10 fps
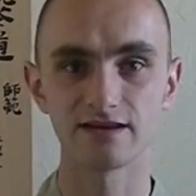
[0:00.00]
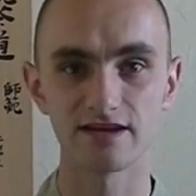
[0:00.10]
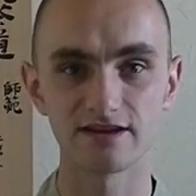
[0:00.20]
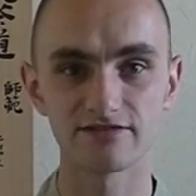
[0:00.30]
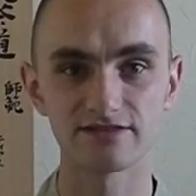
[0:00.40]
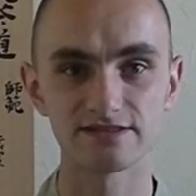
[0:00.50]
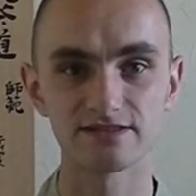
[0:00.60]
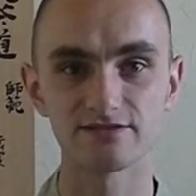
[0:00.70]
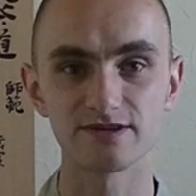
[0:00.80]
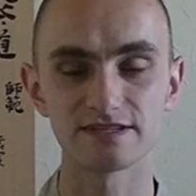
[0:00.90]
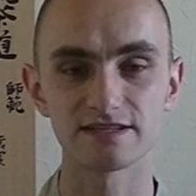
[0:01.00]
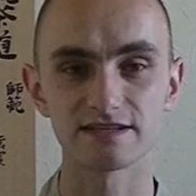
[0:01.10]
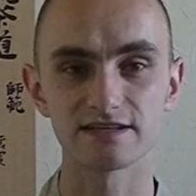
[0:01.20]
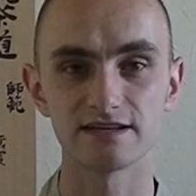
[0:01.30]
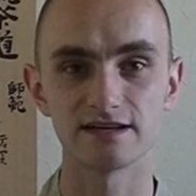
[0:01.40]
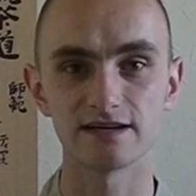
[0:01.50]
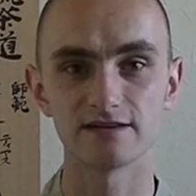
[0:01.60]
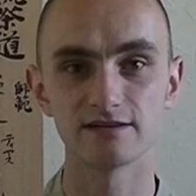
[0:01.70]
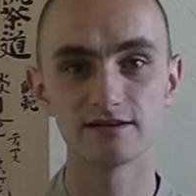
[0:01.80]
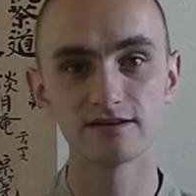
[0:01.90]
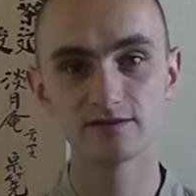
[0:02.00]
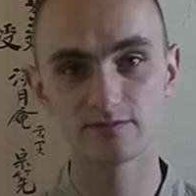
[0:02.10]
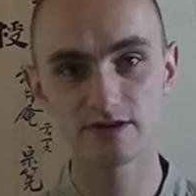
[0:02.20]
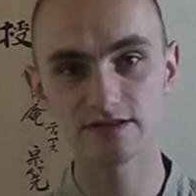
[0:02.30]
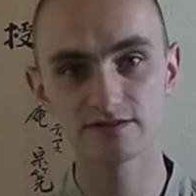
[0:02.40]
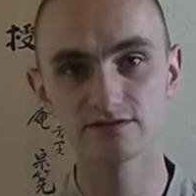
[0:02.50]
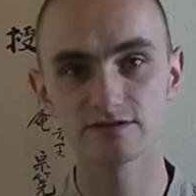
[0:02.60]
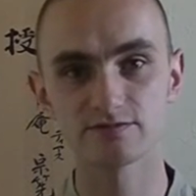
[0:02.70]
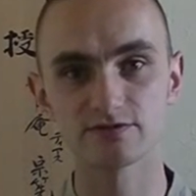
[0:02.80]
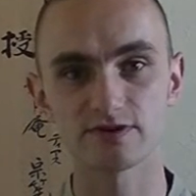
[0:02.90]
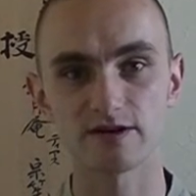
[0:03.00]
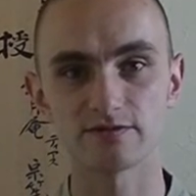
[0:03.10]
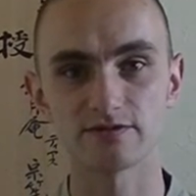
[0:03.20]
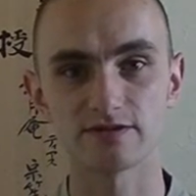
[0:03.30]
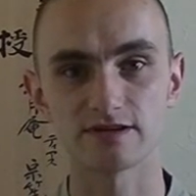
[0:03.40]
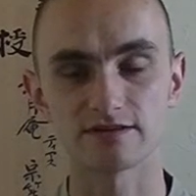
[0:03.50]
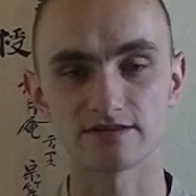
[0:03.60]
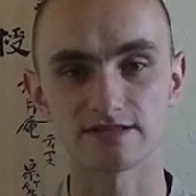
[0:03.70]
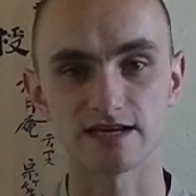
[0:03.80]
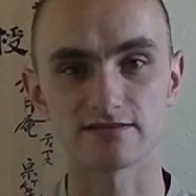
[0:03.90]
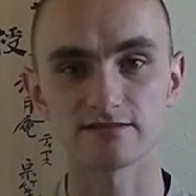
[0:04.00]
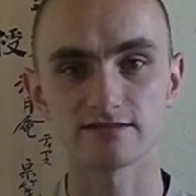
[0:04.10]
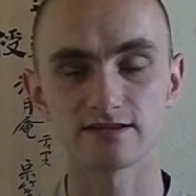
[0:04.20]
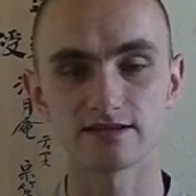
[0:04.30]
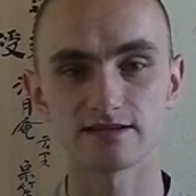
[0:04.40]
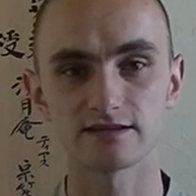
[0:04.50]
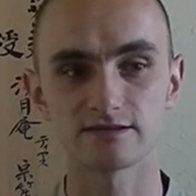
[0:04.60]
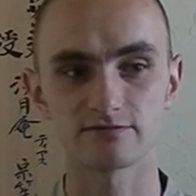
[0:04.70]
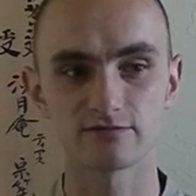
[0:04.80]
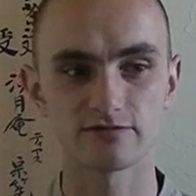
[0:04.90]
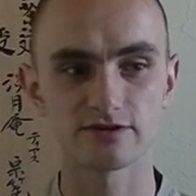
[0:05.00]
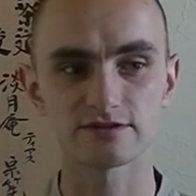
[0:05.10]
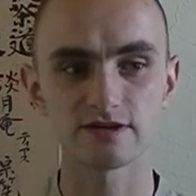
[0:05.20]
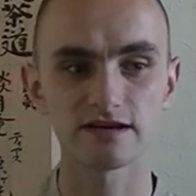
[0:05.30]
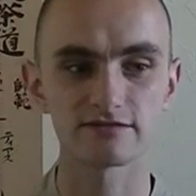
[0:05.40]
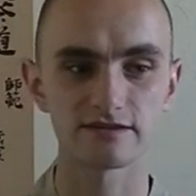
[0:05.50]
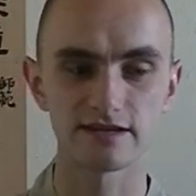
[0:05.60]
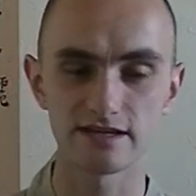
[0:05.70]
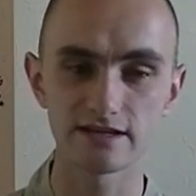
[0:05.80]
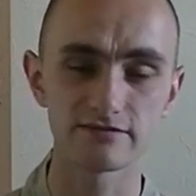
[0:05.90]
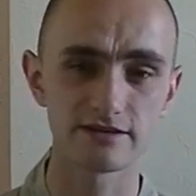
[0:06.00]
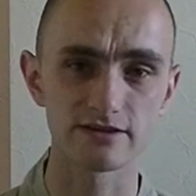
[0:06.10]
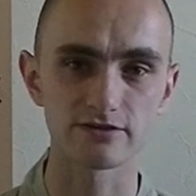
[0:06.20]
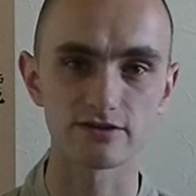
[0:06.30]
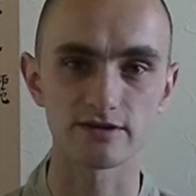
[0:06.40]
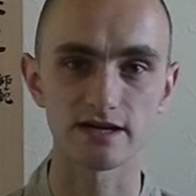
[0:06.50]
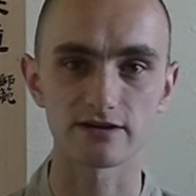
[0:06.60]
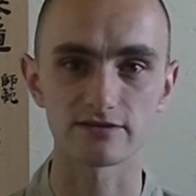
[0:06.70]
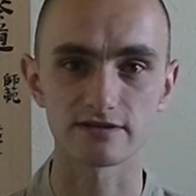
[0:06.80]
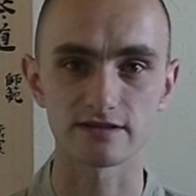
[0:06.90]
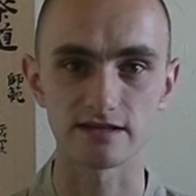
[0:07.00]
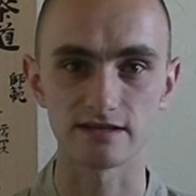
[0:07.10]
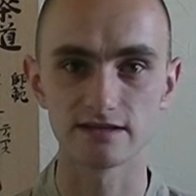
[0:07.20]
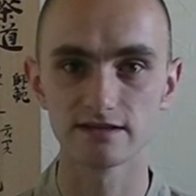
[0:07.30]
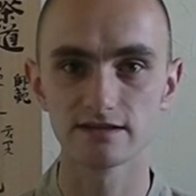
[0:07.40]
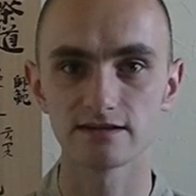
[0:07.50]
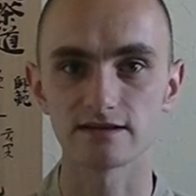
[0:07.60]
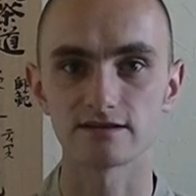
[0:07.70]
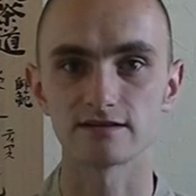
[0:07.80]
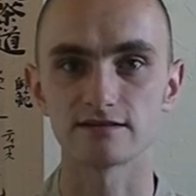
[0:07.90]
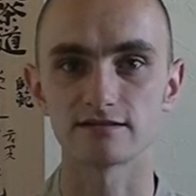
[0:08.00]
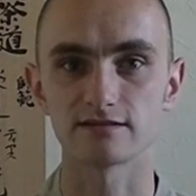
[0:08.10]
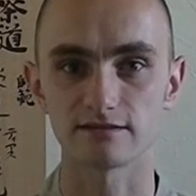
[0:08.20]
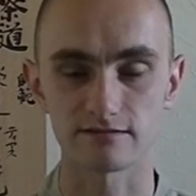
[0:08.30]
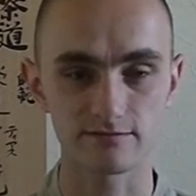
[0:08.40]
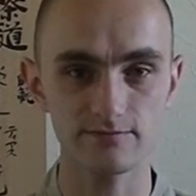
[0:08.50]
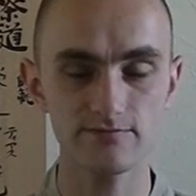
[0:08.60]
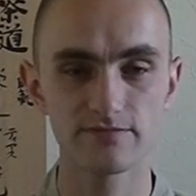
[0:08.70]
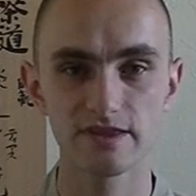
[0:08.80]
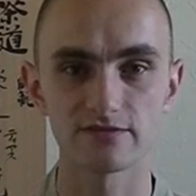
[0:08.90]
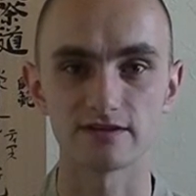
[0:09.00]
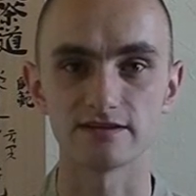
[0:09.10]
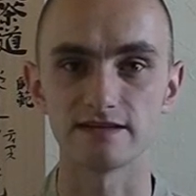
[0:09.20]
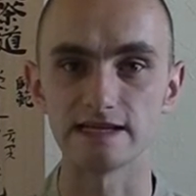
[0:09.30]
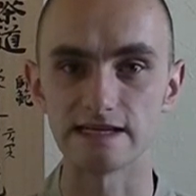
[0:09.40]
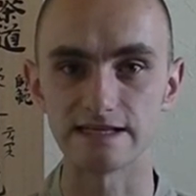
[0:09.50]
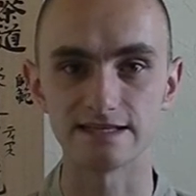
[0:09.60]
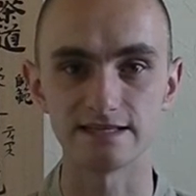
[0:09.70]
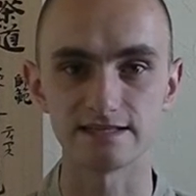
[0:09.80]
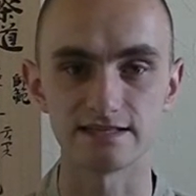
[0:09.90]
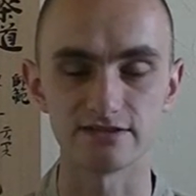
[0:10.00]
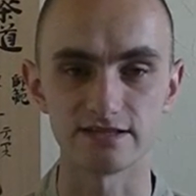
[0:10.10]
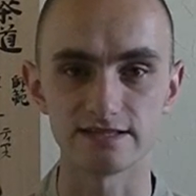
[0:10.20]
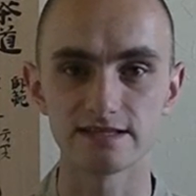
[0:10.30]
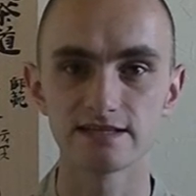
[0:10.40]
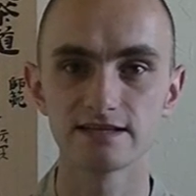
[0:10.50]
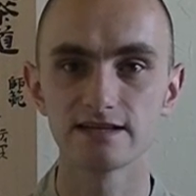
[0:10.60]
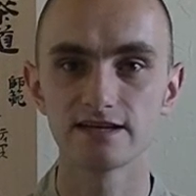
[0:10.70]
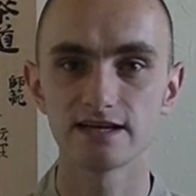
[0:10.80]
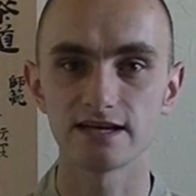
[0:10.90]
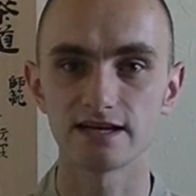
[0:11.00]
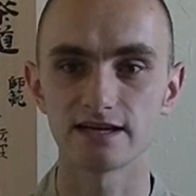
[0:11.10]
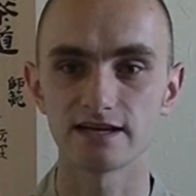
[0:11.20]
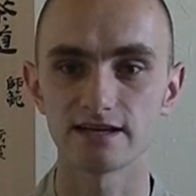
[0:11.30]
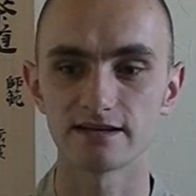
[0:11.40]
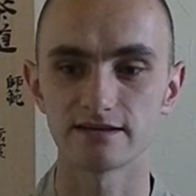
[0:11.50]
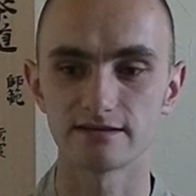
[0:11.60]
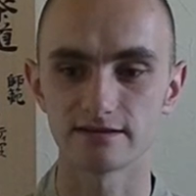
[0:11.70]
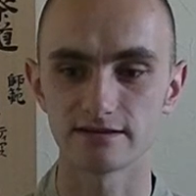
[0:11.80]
And if you're still watching, please do subscribe to our channel. We also have a daily video going out on tea called well, the Daily Tea series, and